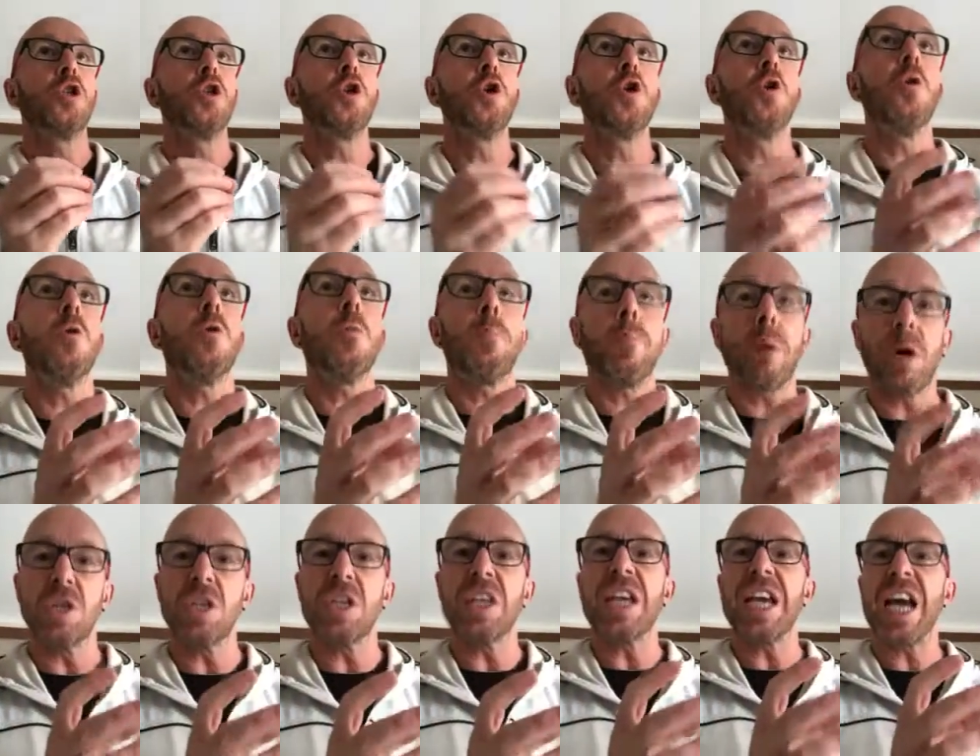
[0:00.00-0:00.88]
your
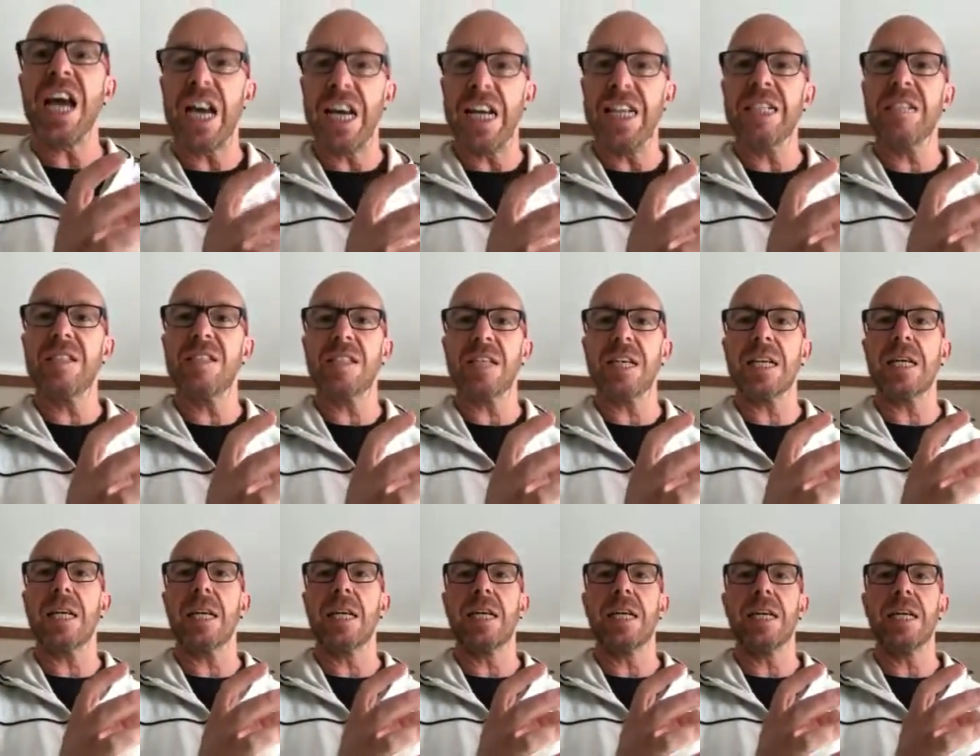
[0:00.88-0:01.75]
body
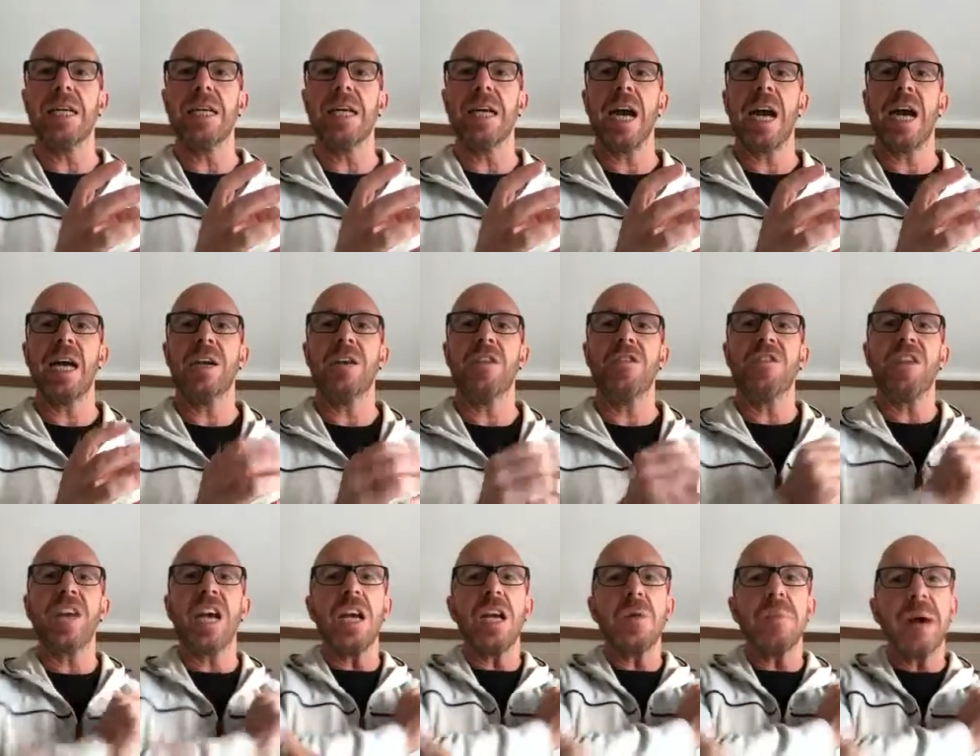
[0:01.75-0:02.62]
holistically and
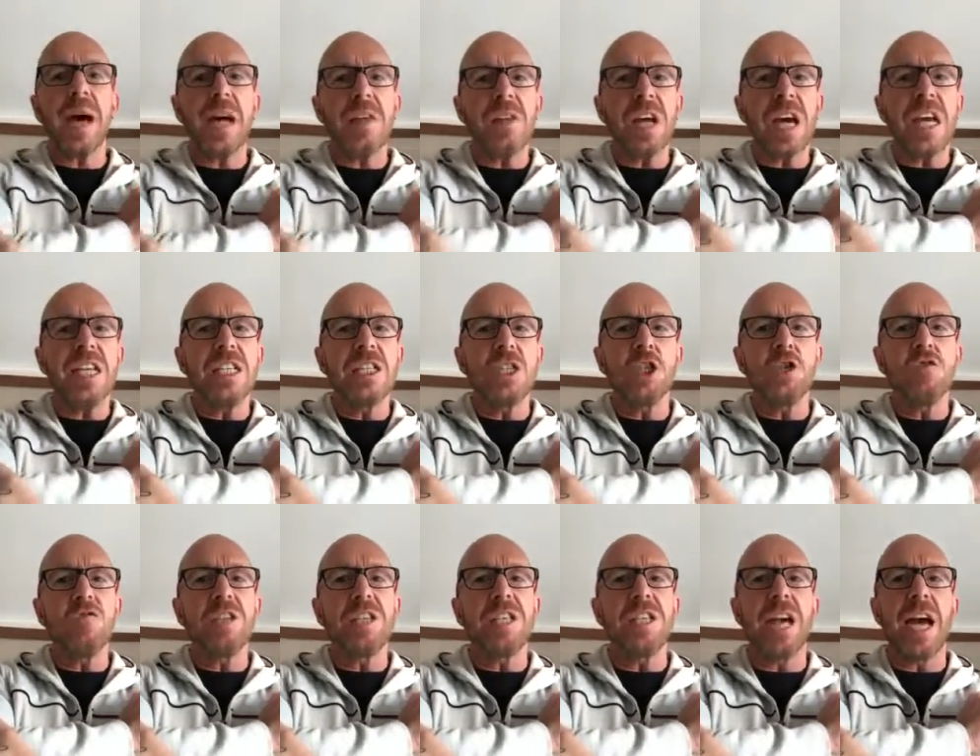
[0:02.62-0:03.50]
forgetting about that
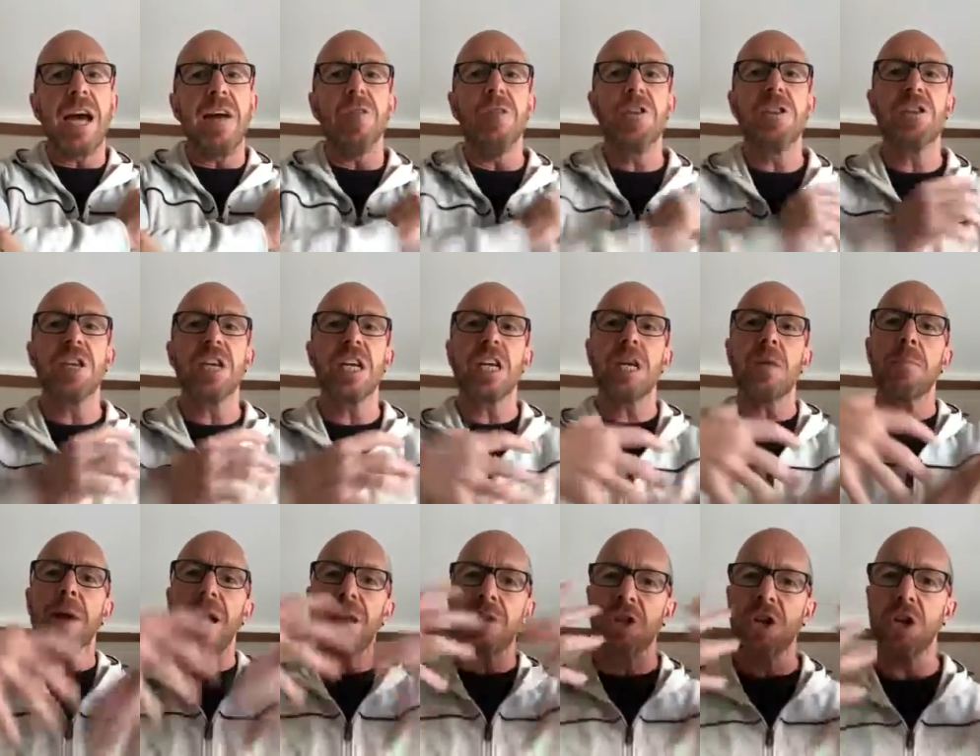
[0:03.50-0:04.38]
injury there and thinking
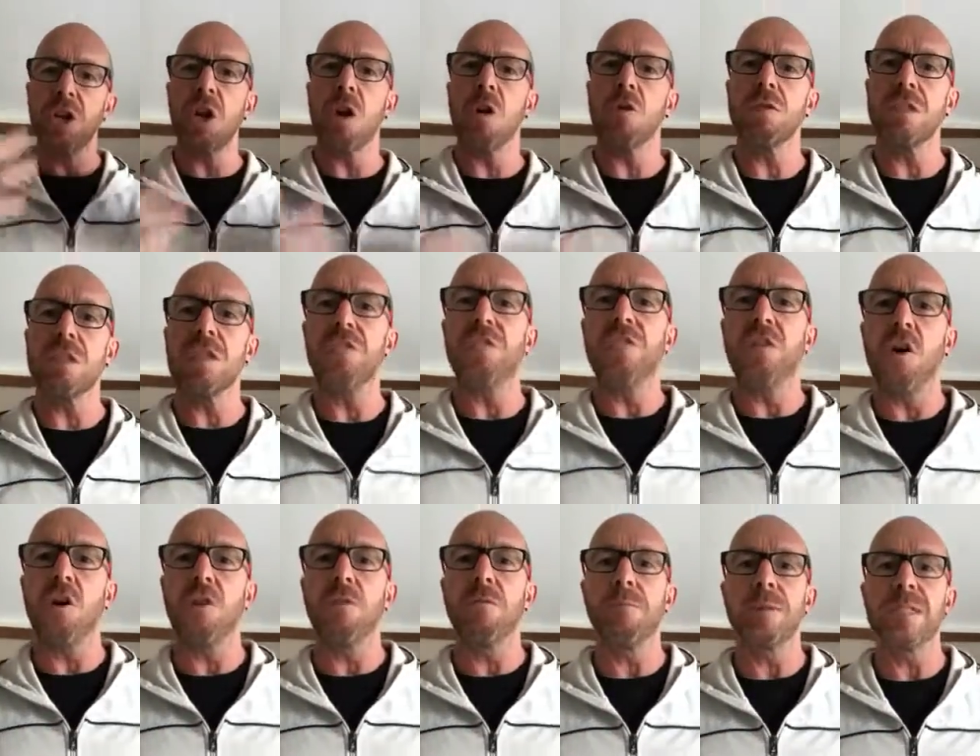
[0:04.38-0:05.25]
about the
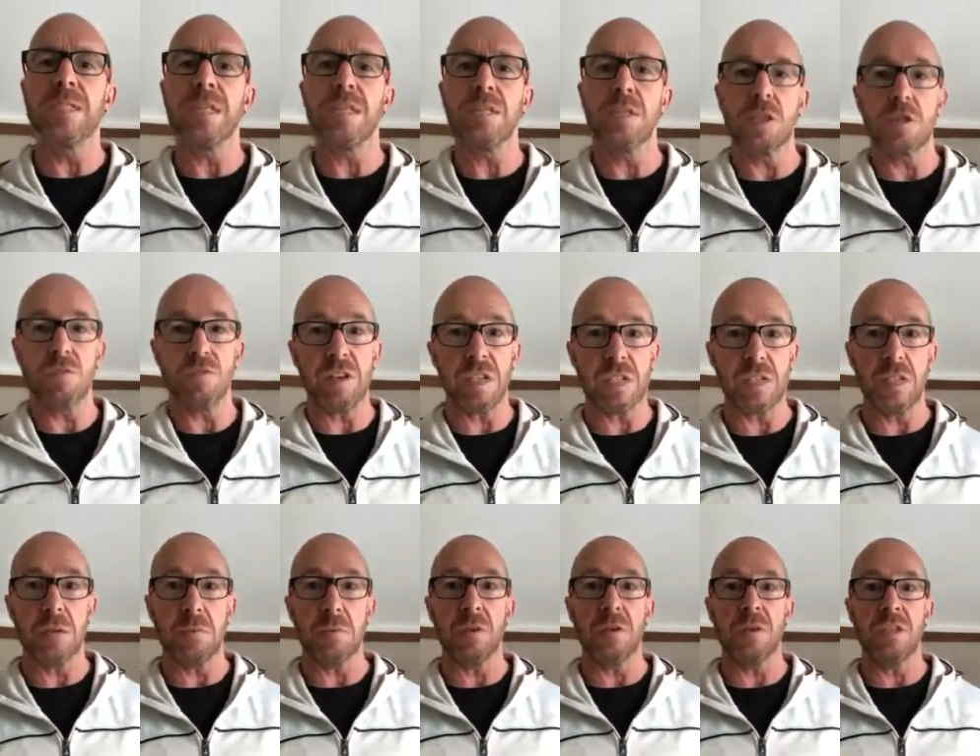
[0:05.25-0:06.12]
95% of the
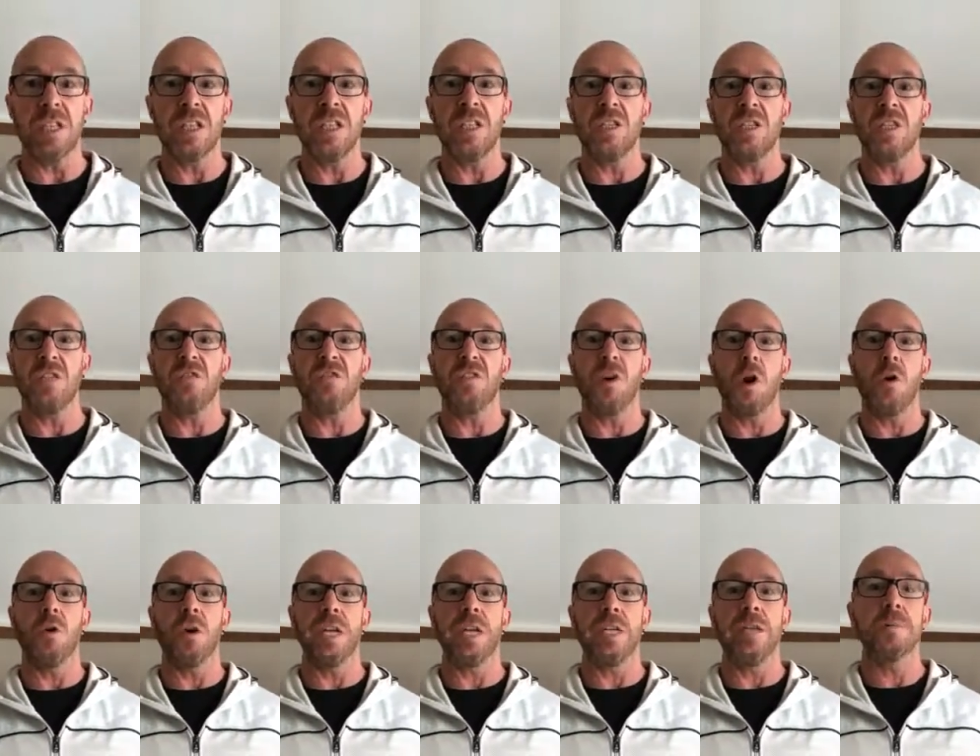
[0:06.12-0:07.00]
rest of the body that's
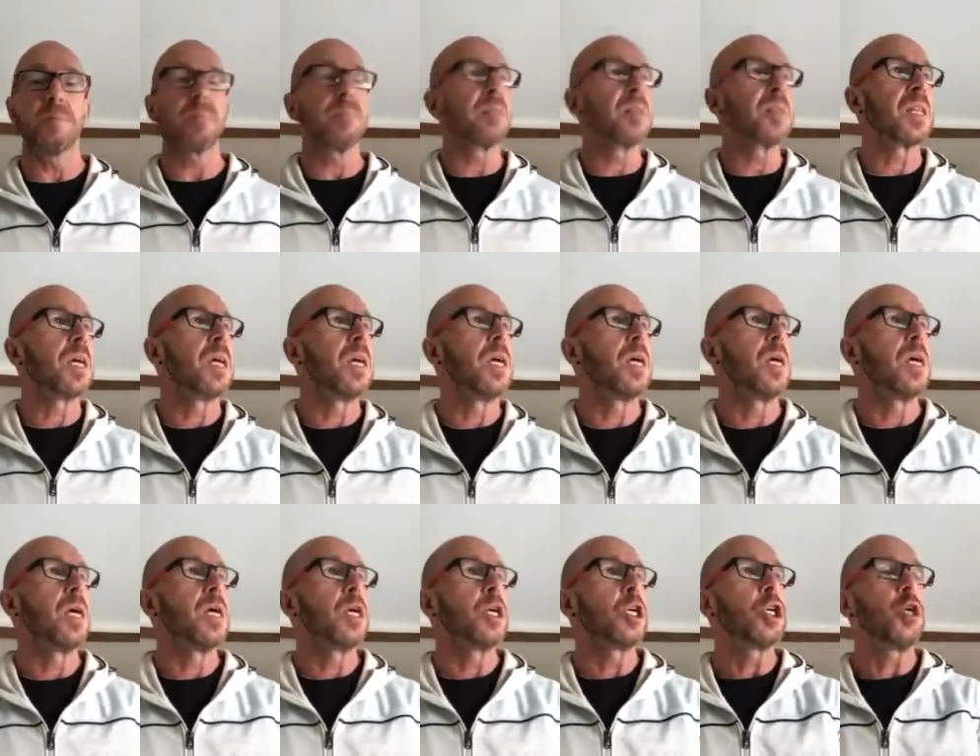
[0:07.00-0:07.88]
fine,
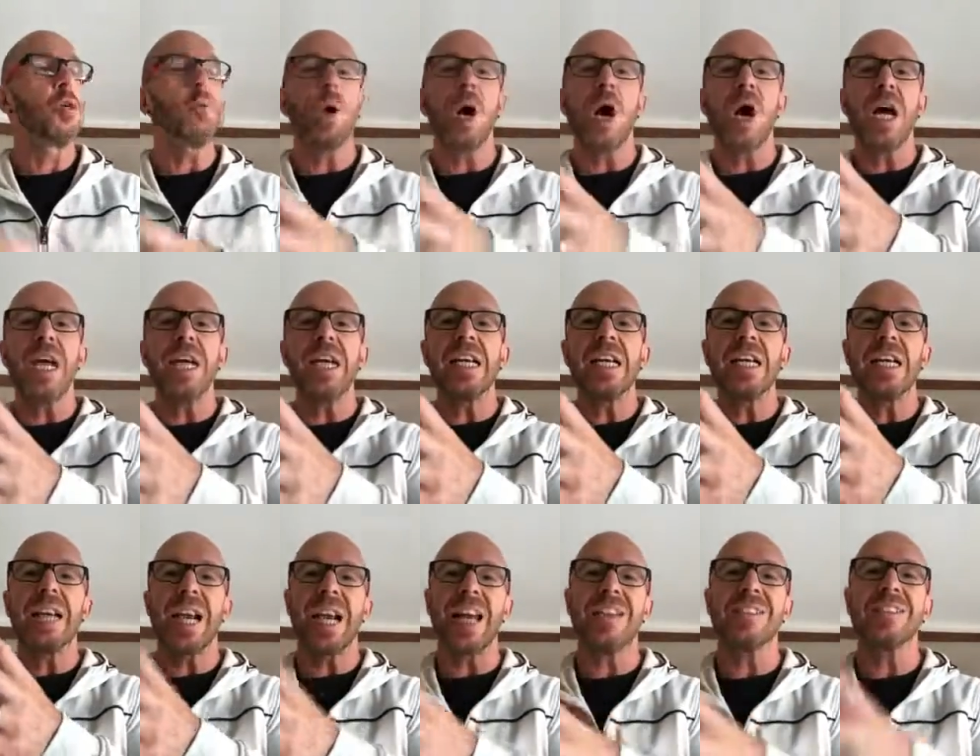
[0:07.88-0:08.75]
you are in a
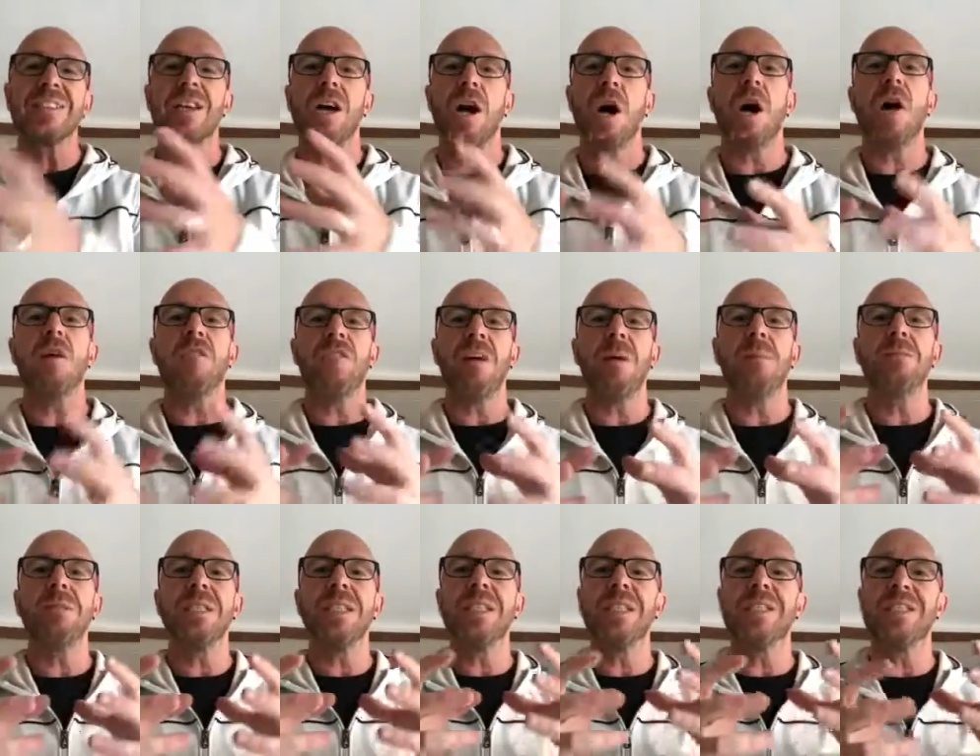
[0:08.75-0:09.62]
glass half
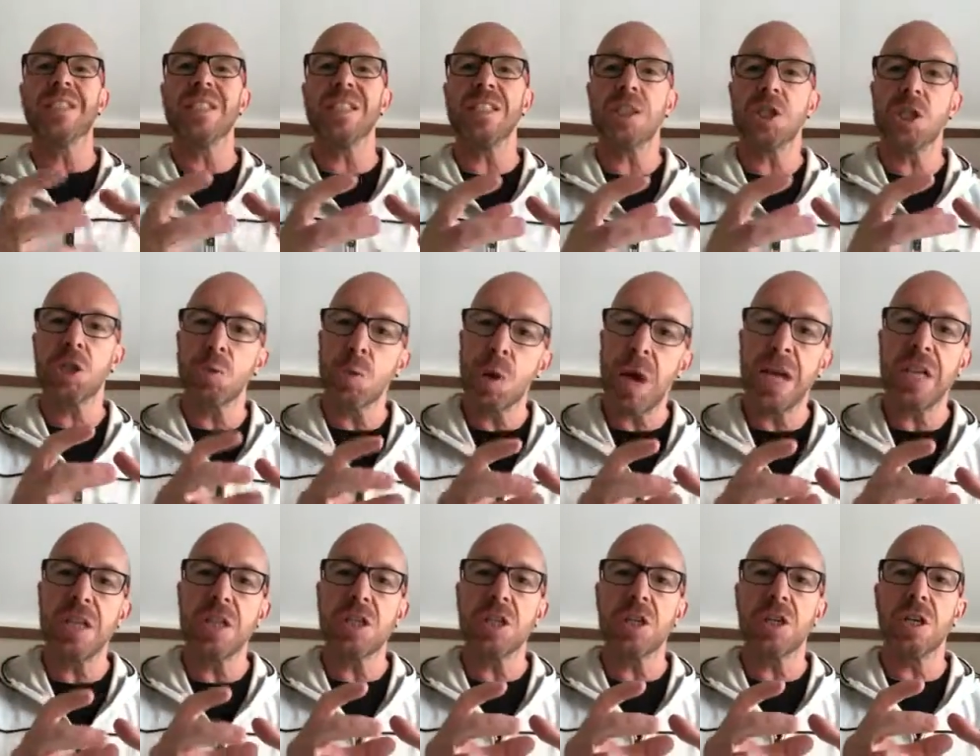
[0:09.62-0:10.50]
empty
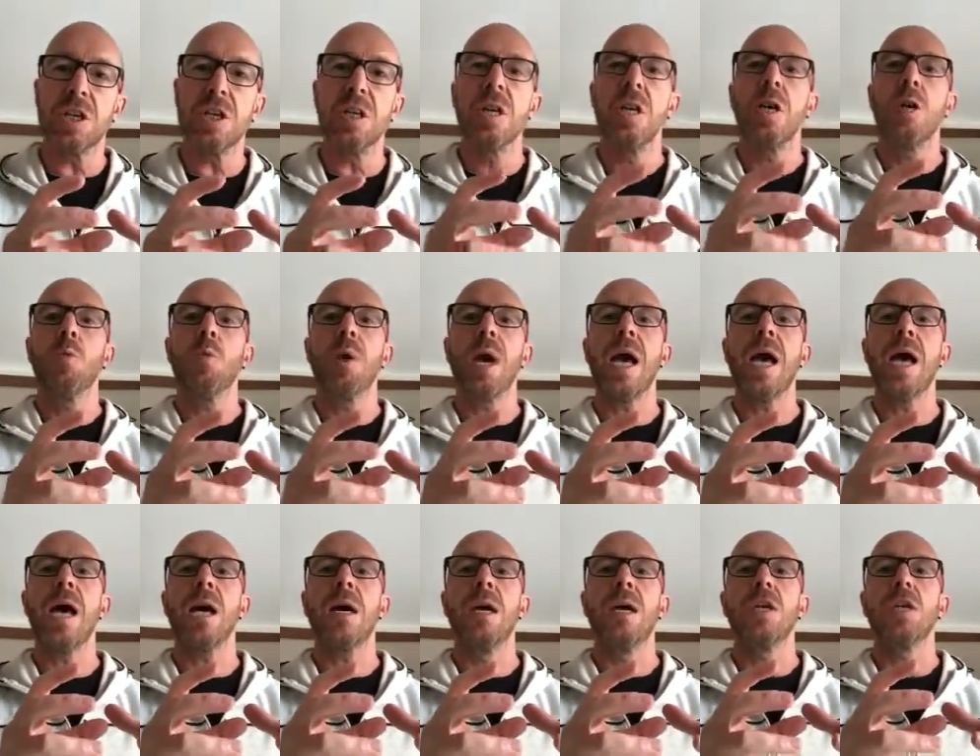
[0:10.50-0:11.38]
situation
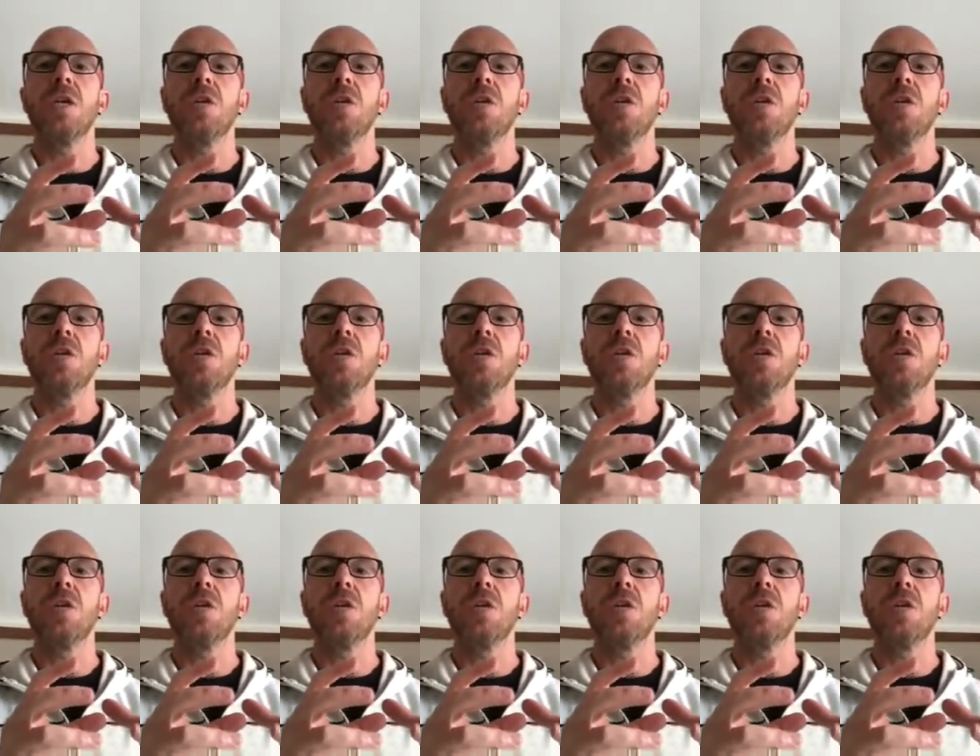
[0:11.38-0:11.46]
where